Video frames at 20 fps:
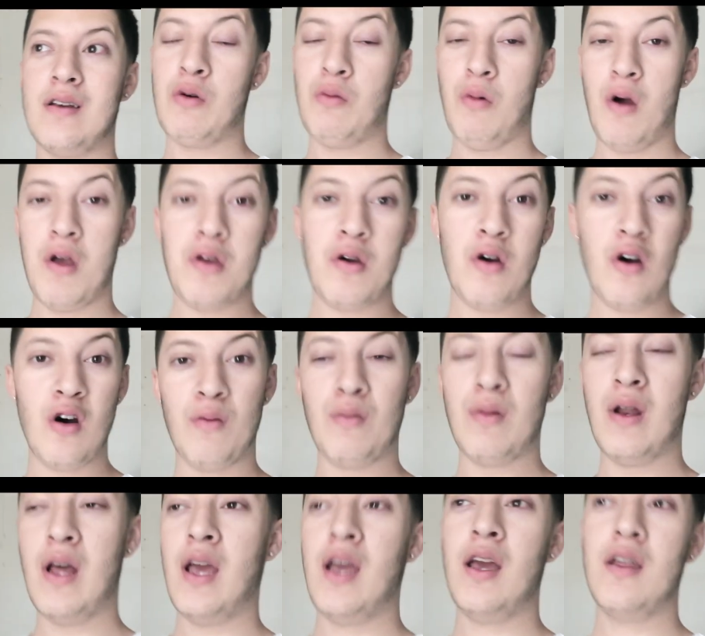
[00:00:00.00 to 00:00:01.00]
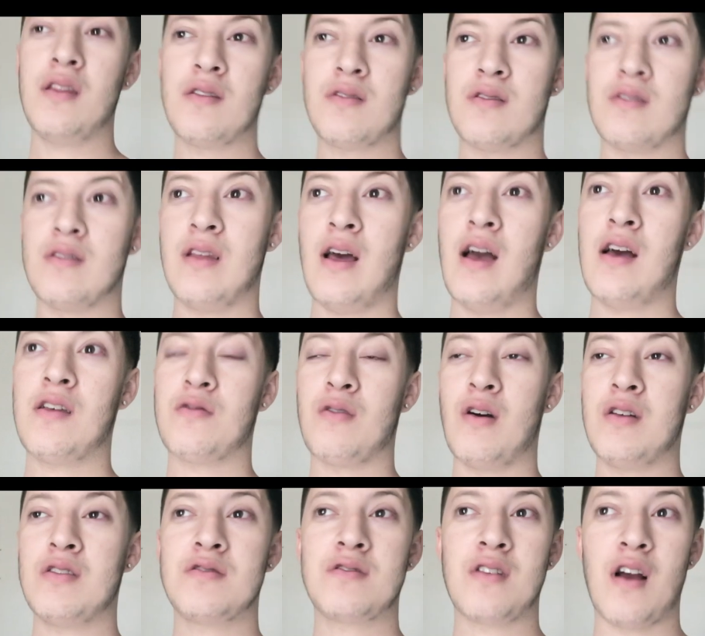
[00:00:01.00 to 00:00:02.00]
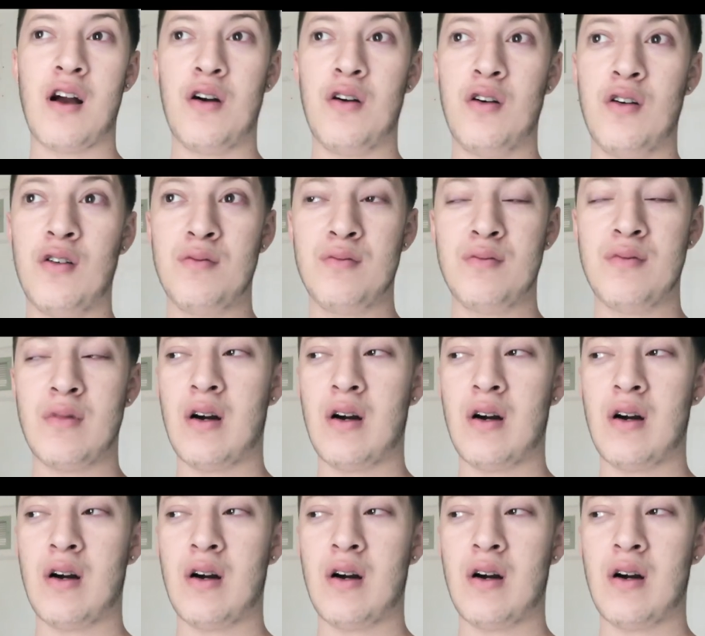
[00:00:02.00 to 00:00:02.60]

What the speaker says: Why are you home late, this and that? So I just got home,